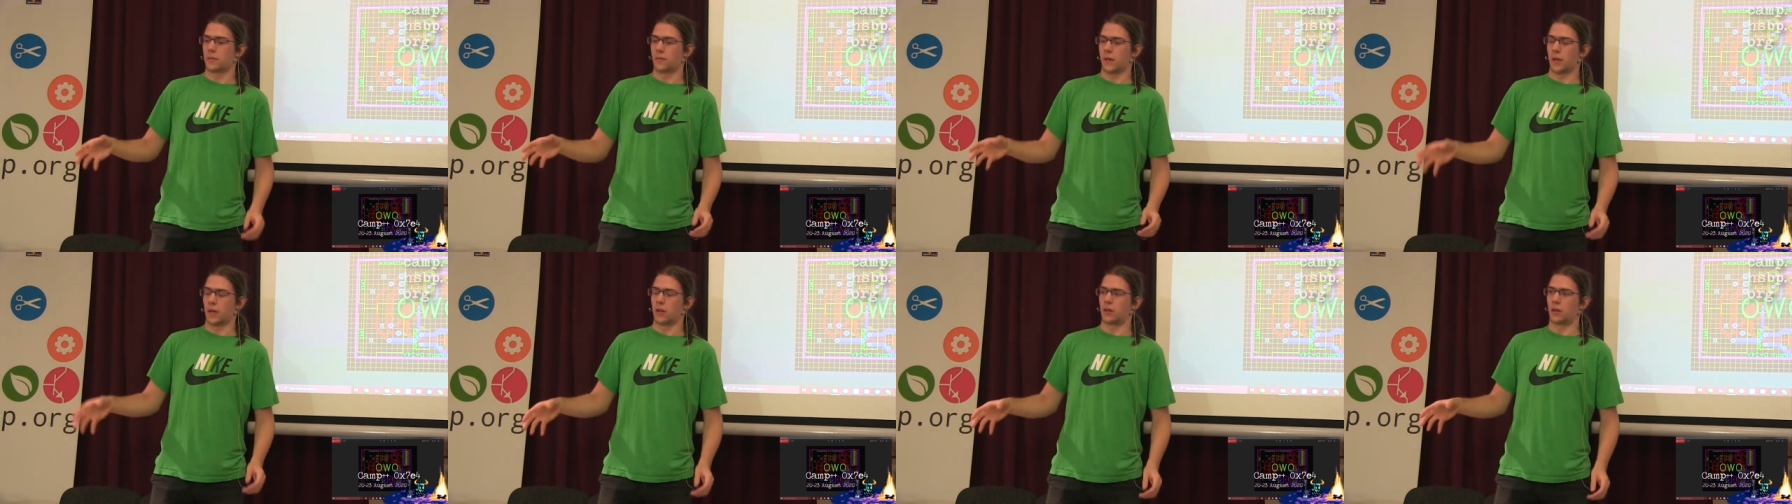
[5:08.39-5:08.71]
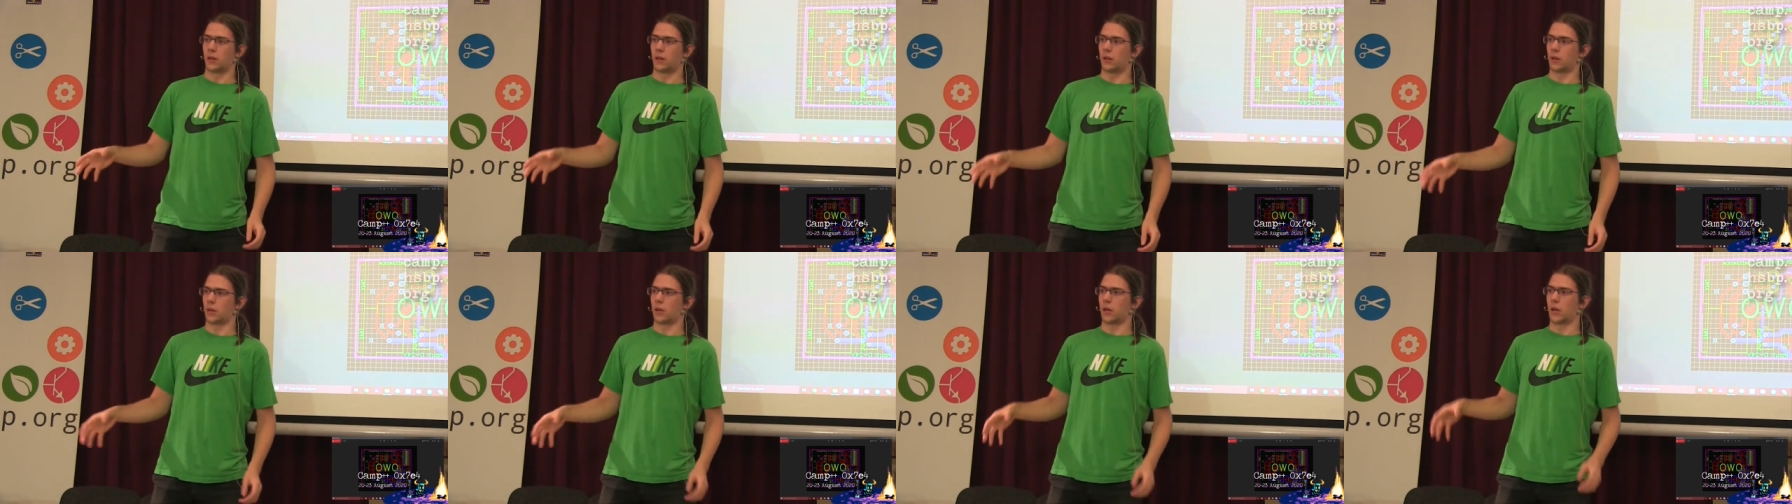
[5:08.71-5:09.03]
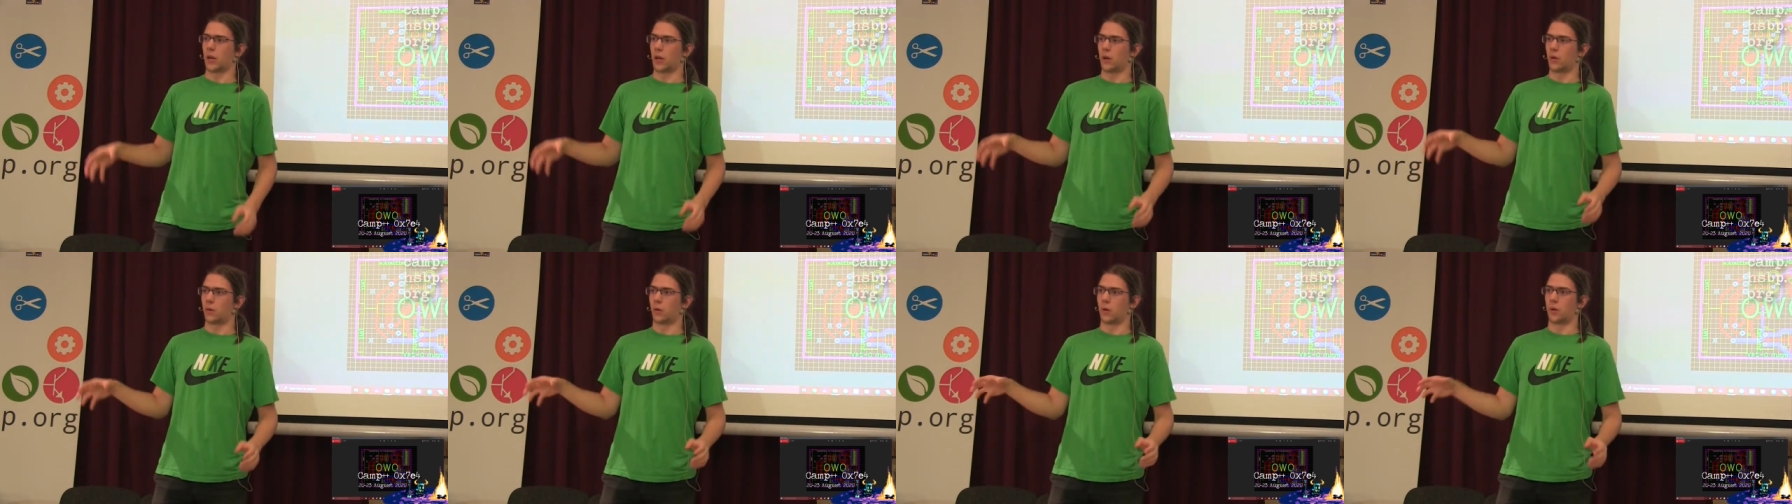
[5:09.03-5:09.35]
of analog
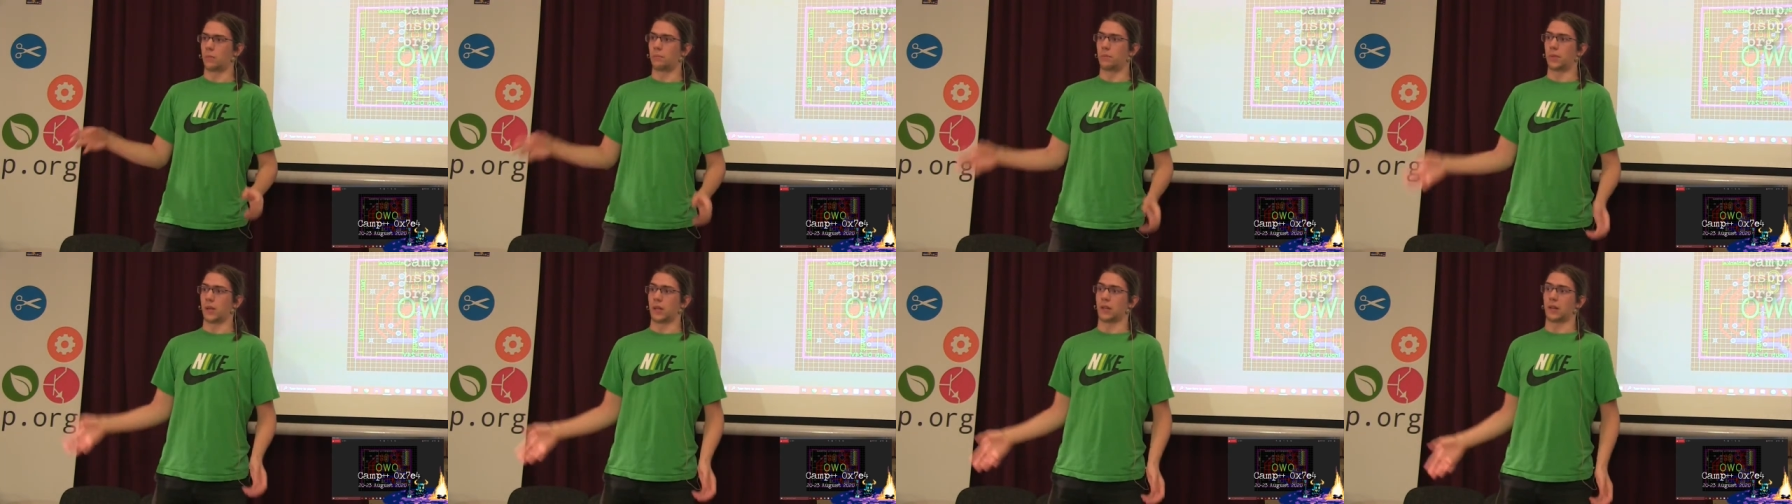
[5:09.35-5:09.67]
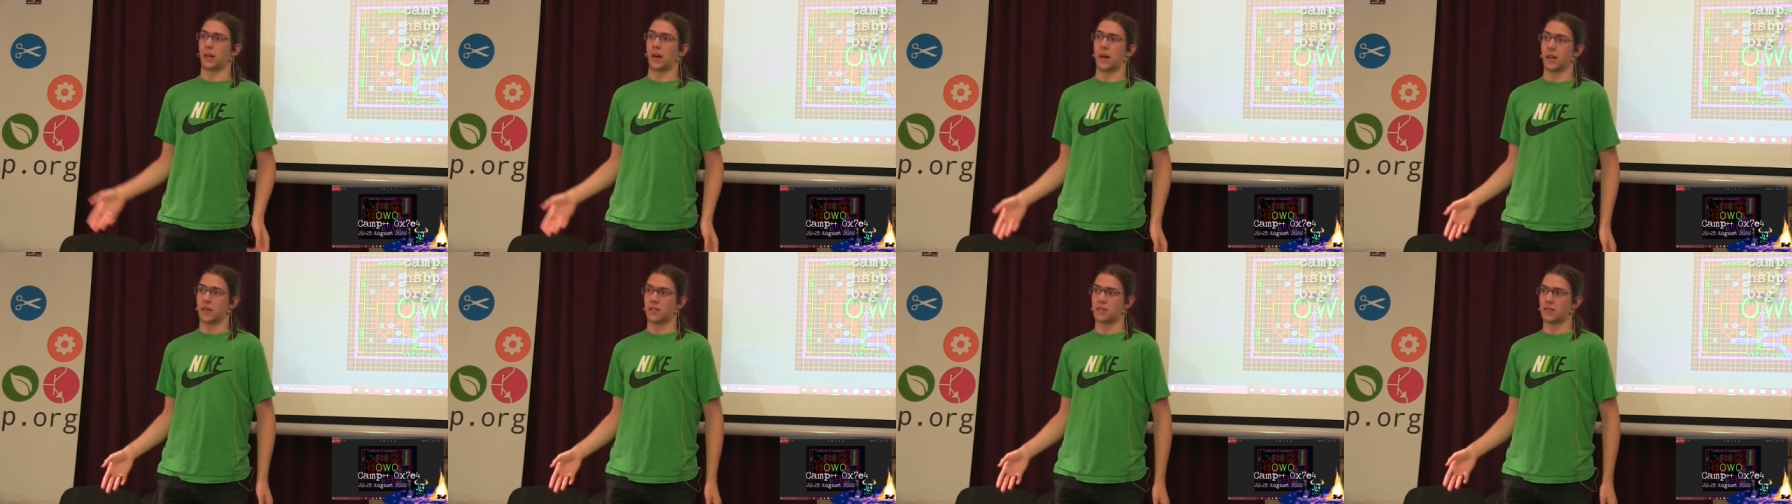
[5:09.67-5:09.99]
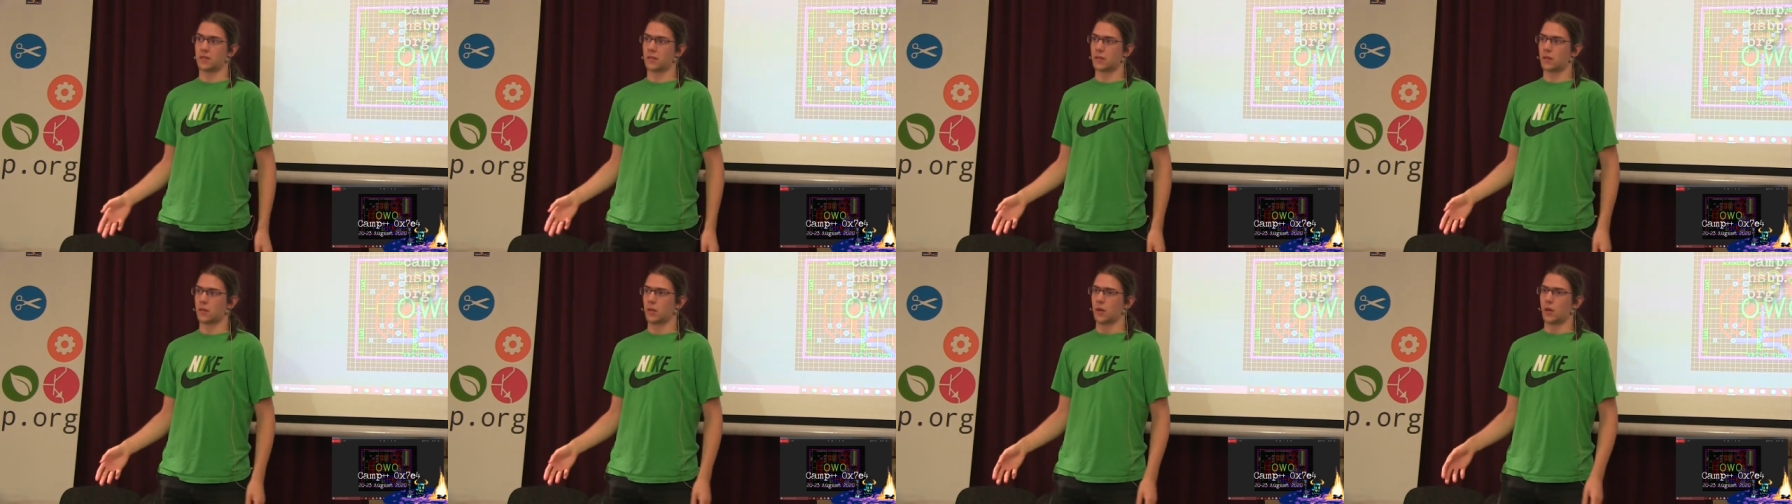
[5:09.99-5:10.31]
or big
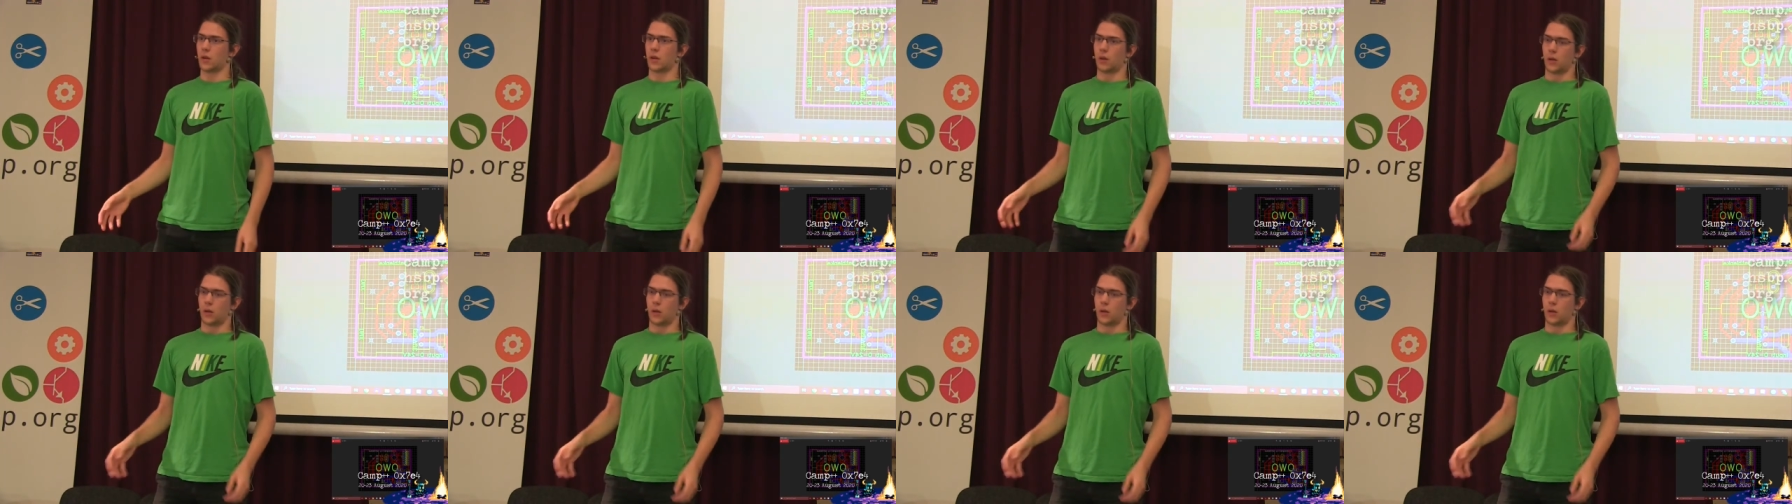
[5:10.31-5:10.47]
lights